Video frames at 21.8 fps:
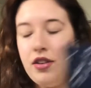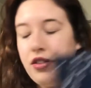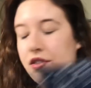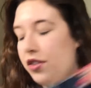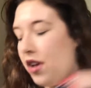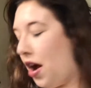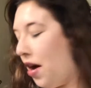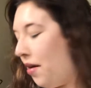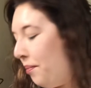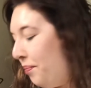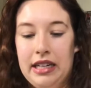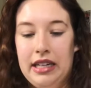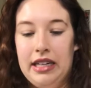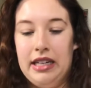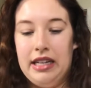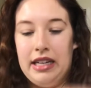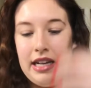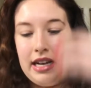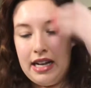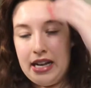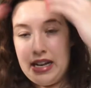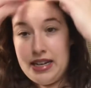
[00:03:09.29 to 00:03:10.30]
So
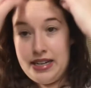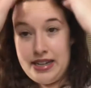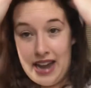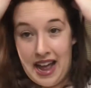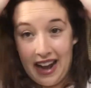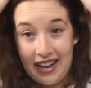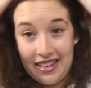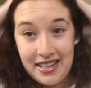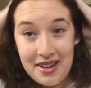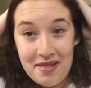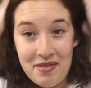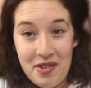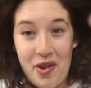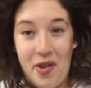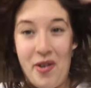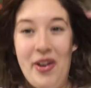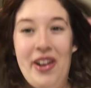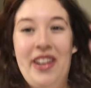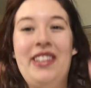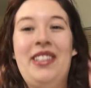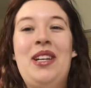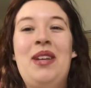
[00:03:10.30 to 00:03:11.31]
next I'm
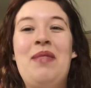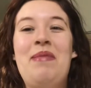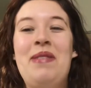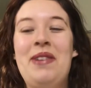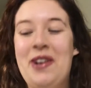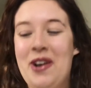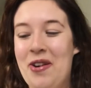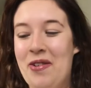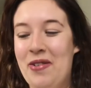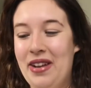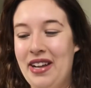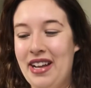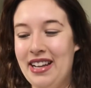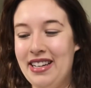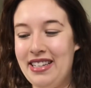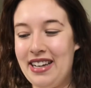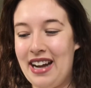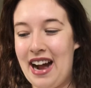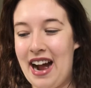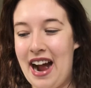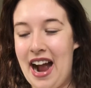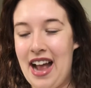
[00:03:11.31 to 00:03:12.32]
going to be going
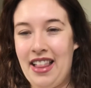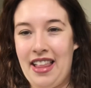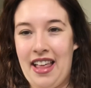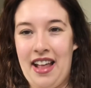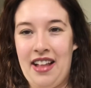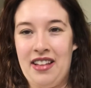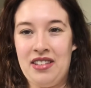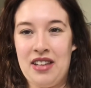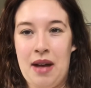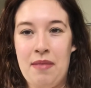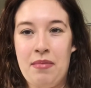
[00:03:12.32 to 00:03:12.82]
into highlights.